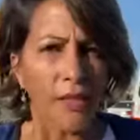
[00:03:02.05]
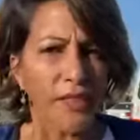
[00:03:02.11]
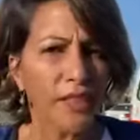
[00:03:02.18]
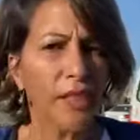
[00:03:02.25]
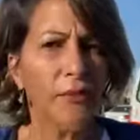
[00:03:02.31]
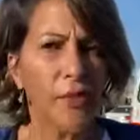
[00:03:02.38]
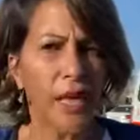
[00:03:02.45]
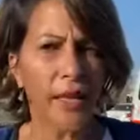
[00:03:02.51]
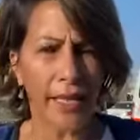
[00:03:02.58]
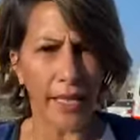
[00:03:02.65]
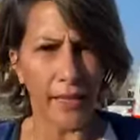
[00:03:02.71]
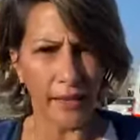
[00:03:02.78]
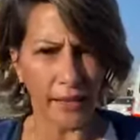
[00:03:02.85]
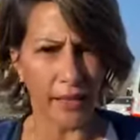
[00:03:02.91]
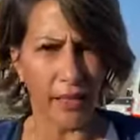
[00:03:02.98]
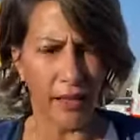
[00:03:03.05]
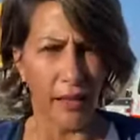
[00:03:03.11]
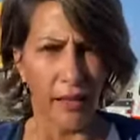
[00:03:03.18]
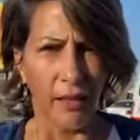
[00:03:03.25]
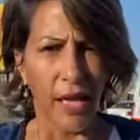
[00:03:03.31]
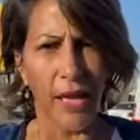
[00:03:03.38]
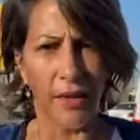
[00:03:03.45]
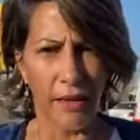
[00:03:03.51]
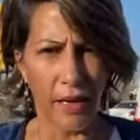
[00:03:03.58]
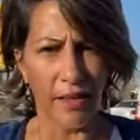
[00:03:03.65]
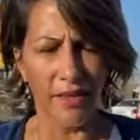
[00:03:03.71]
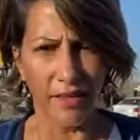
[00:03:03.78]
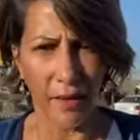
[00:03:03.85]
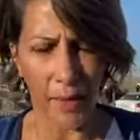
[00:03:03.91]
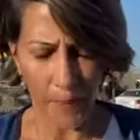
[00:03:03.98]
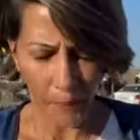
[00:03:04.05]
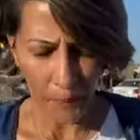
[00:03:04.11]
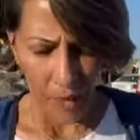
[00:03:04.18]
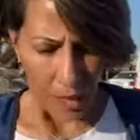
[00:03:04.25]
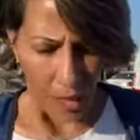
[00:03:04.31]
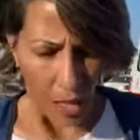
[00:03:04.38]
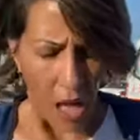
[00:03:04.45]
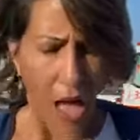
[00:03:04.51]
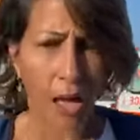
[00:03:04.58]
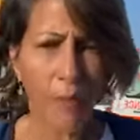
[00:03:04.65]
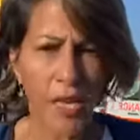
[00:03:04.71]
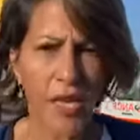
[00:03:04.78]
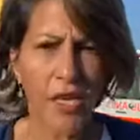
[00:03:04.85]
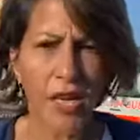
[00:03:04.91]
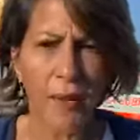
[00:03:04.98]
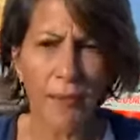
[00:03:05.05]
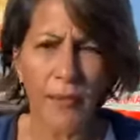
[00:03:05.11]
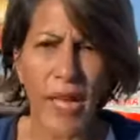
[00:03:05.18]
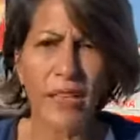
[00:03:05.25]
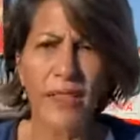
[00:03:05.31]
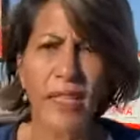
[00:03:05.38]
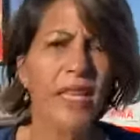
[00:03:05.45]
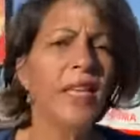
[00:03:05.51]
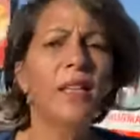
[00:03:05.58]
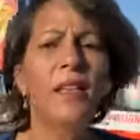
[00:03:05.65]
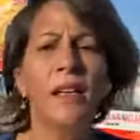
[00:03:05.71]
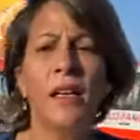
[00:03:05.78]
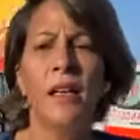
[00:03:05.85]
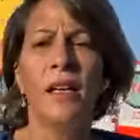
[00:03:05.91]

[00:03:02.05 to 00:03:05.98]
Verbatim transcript: civilians in Gaza. I'm here at Beit El